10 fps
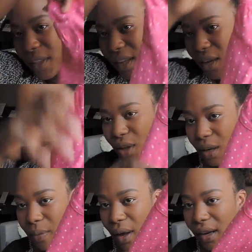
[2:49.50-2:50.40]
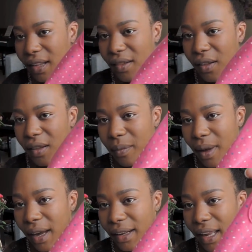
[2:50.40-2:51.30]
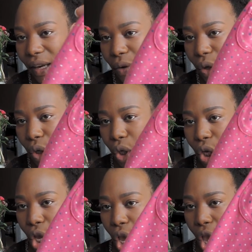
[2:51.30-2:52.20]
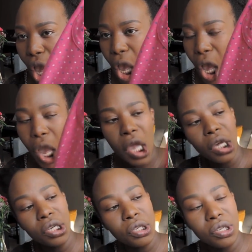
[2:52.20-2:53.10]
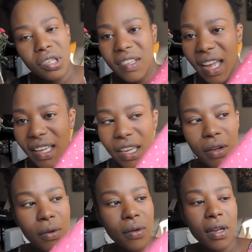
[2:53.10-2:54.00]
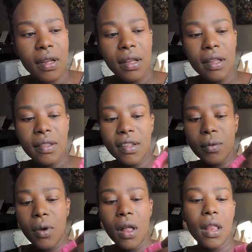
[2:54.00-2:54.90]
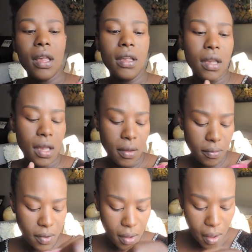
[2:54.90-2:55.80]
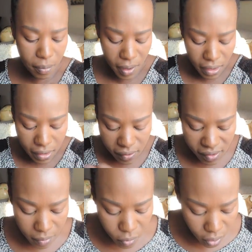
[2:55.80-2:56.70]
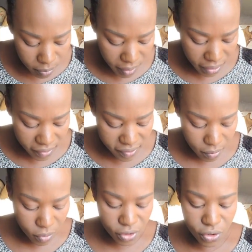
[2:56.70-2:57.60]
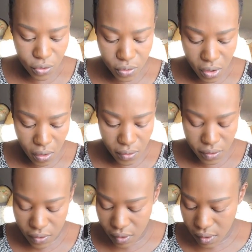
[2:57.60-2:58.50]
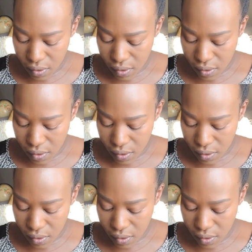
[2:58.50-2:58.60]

with cute little pockets on the back like, hey, isn't that cute? These were all a buck. Some were a buck and some were two dollars.